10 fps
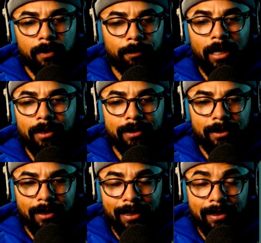
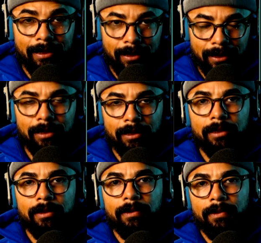policy is.
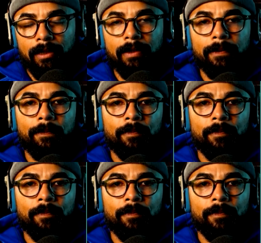Okay.